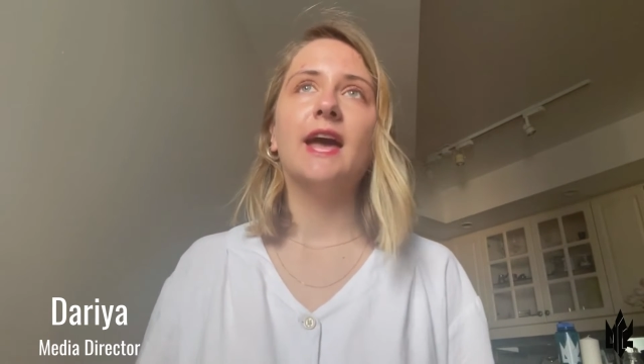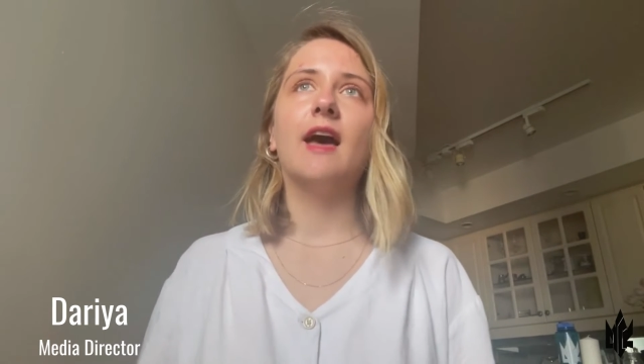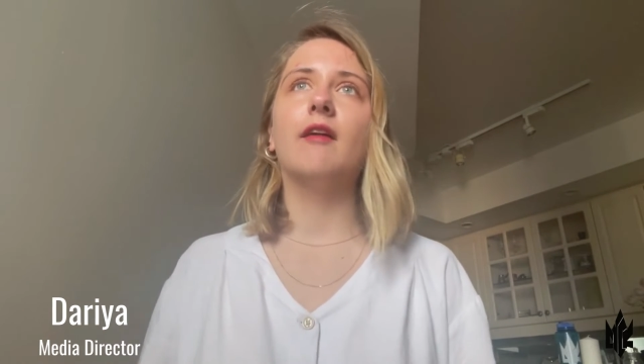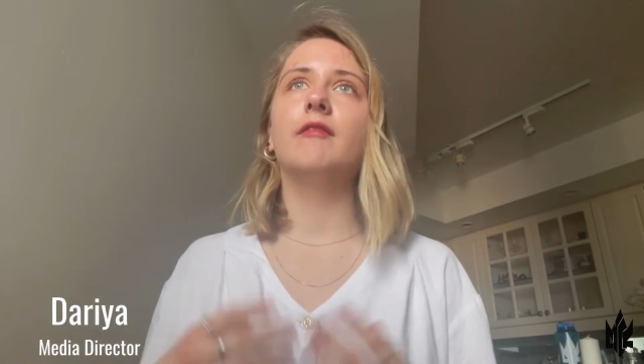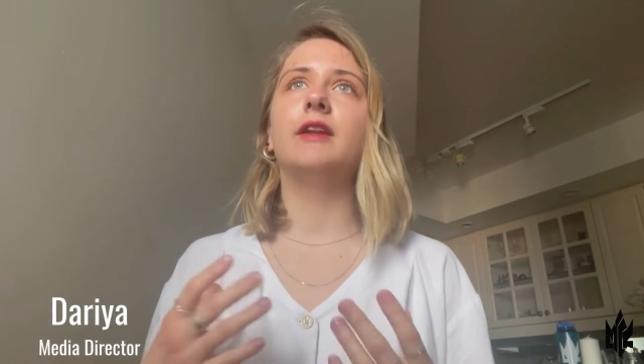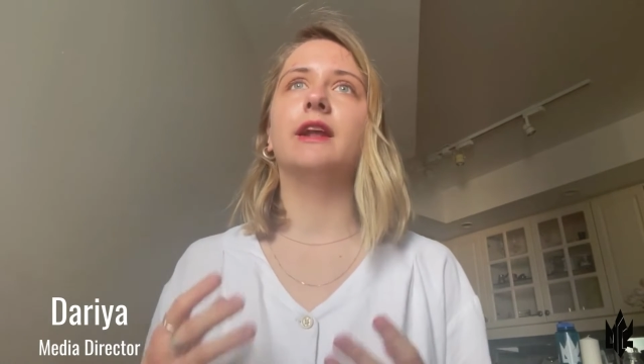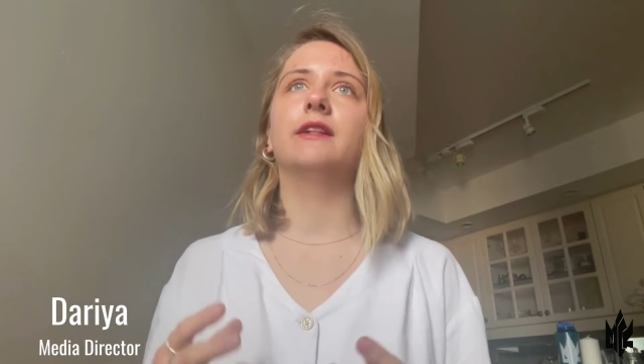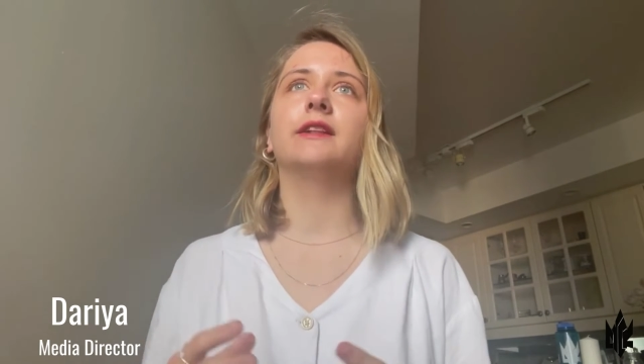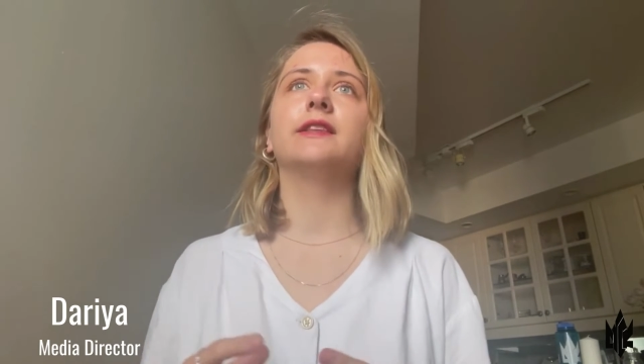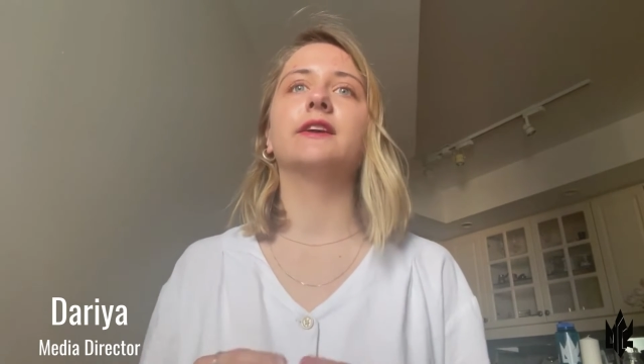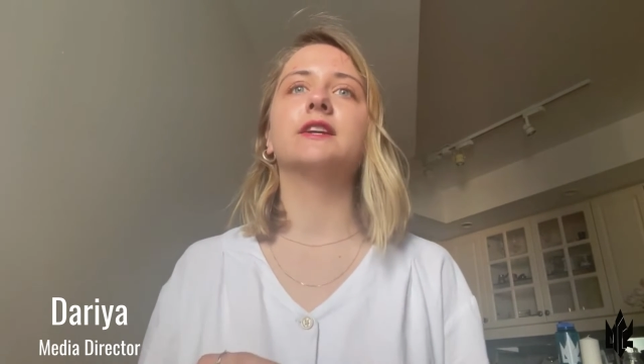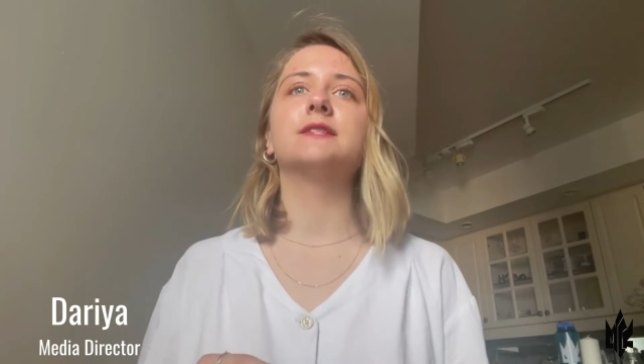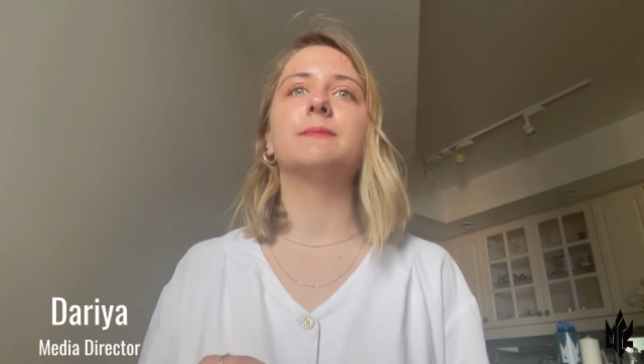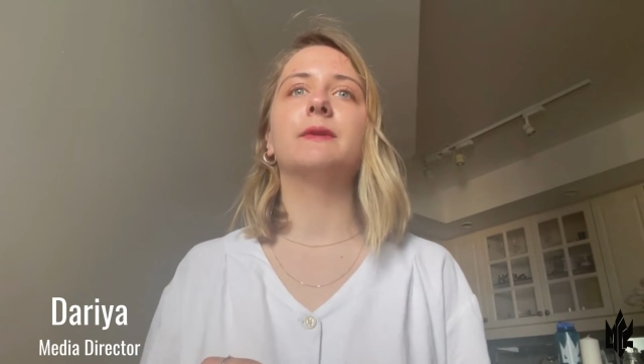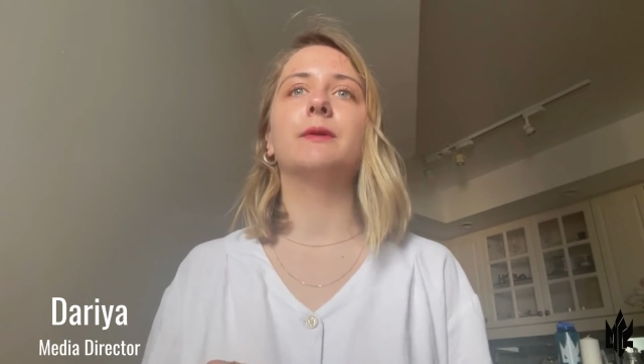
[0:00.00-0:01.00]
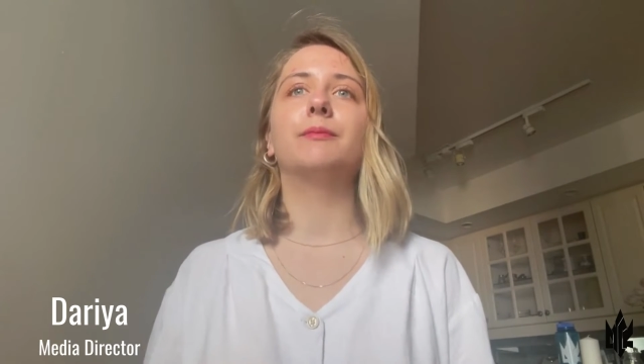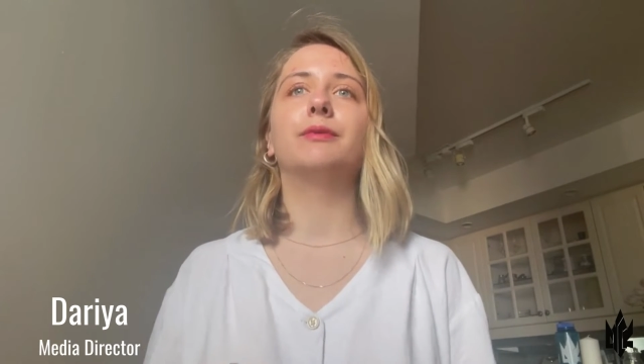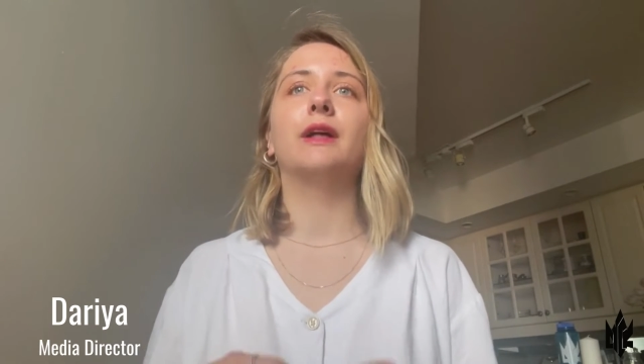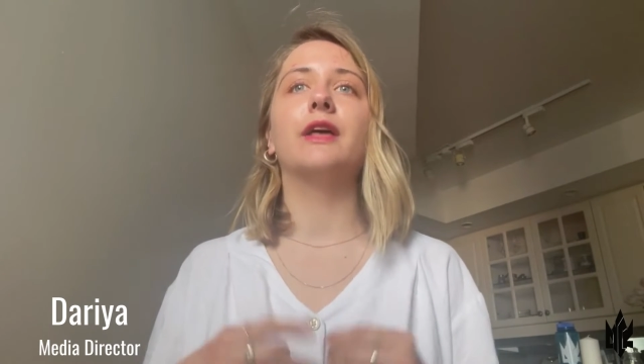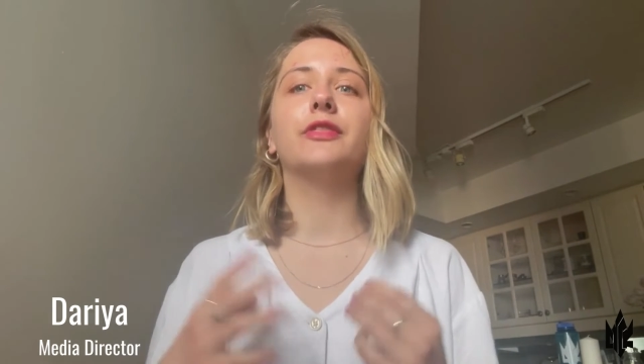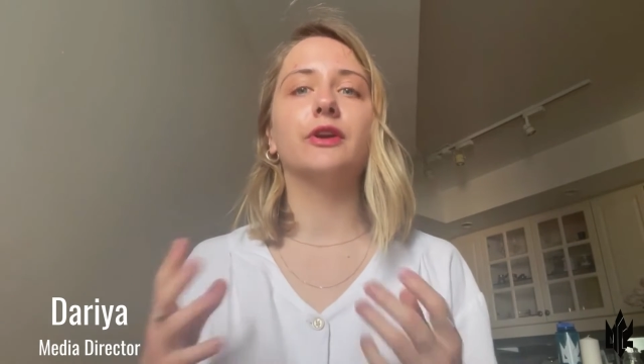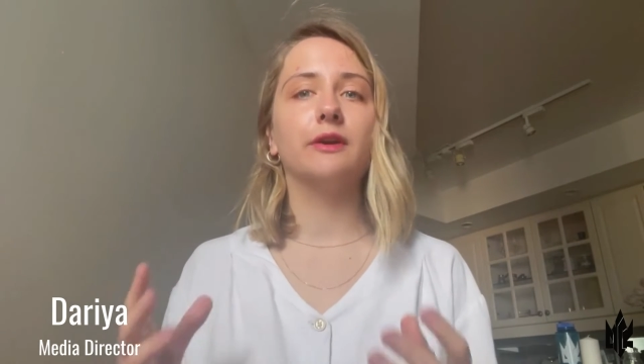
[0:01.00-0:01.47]
Evidently, there's been a
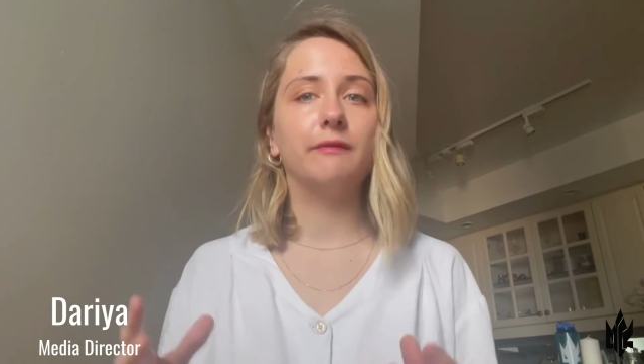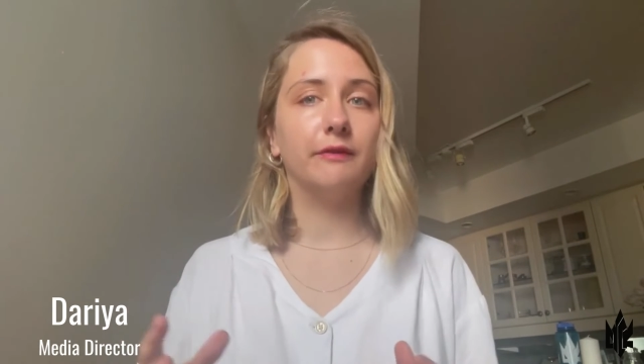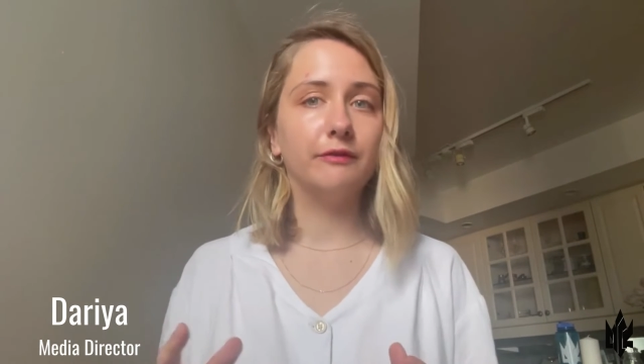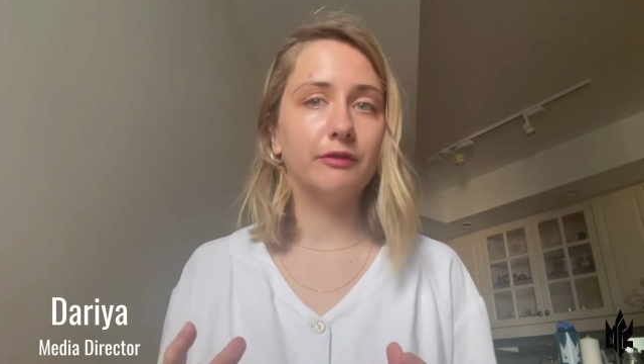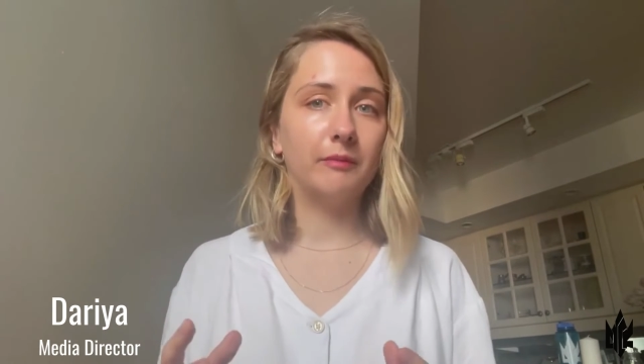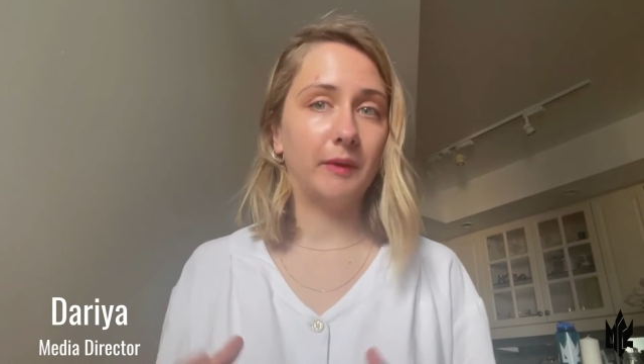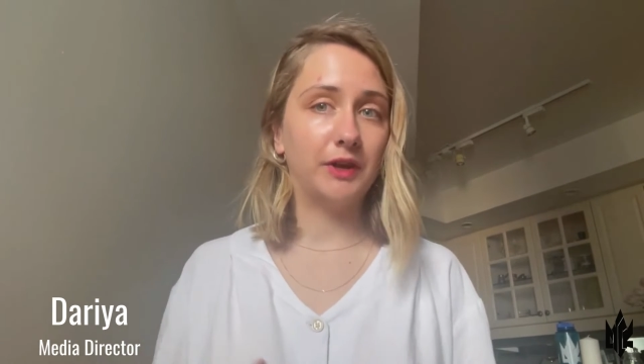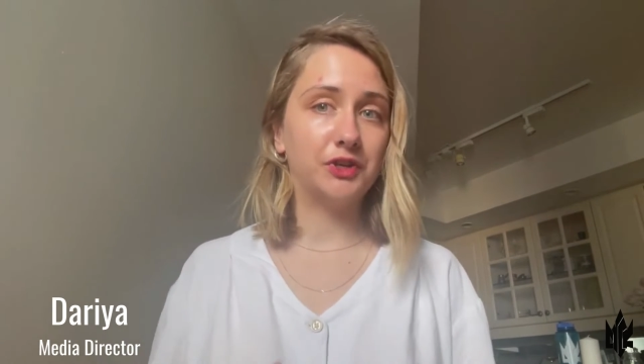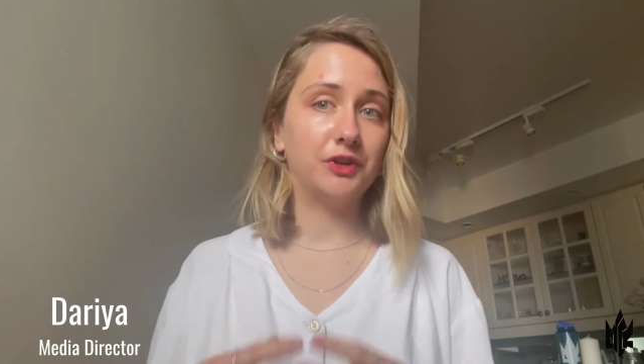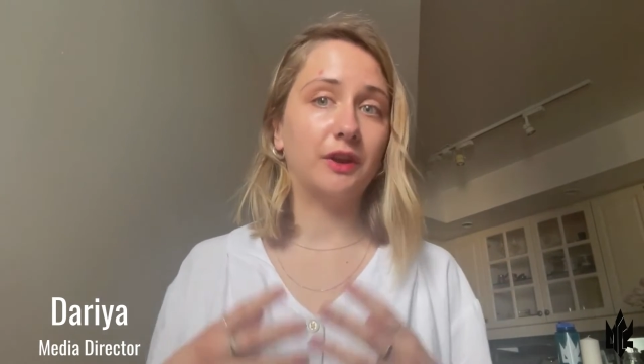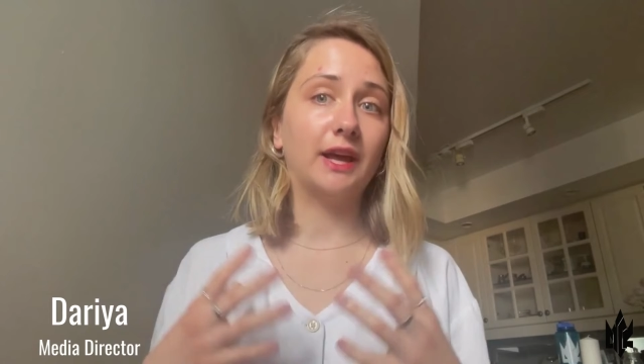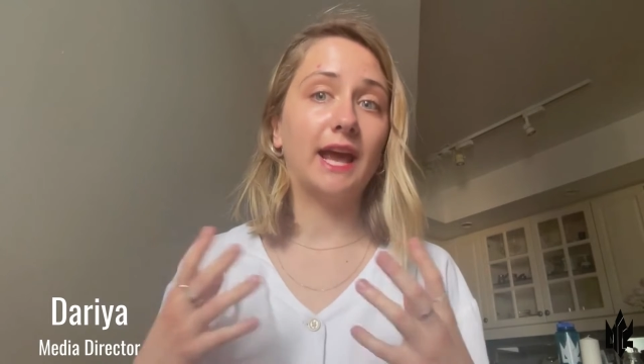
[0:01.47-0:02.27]
plethora of information